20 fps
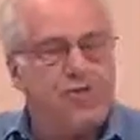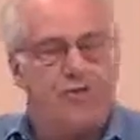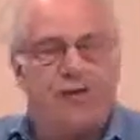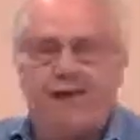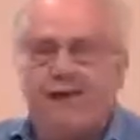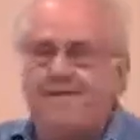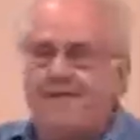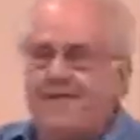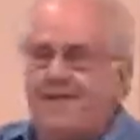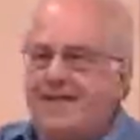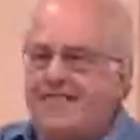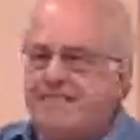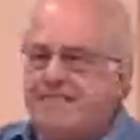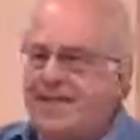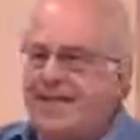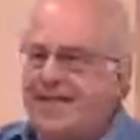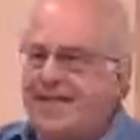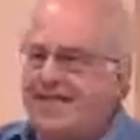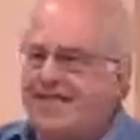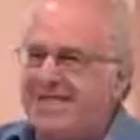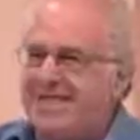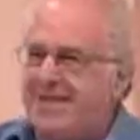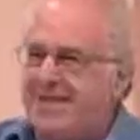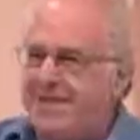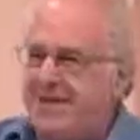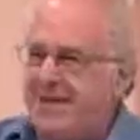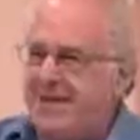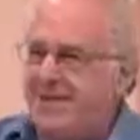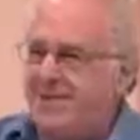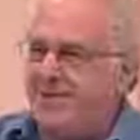you've left in place the
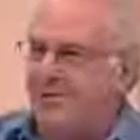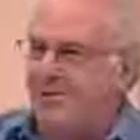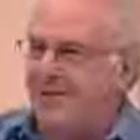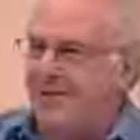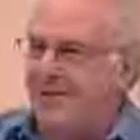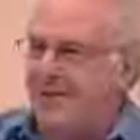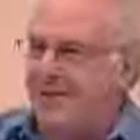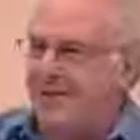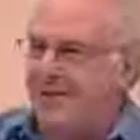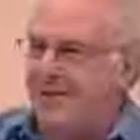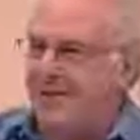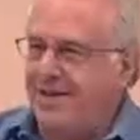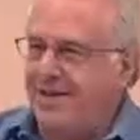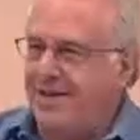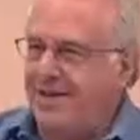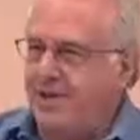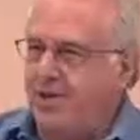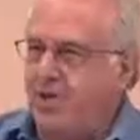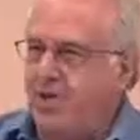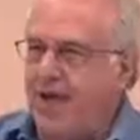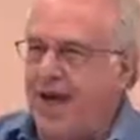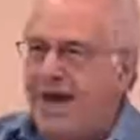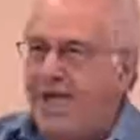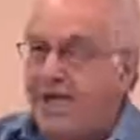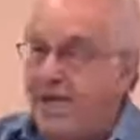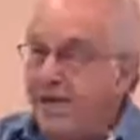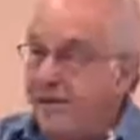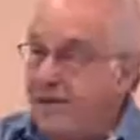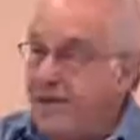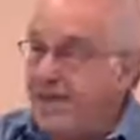people who
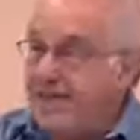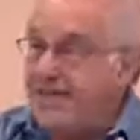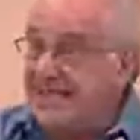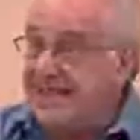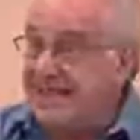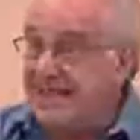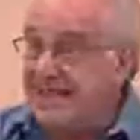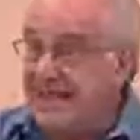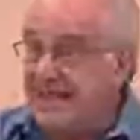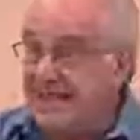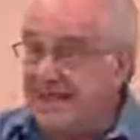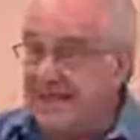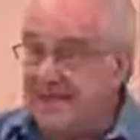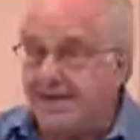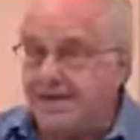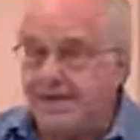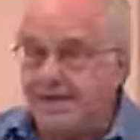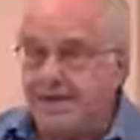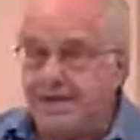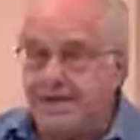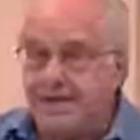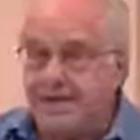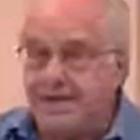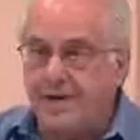have every incentive,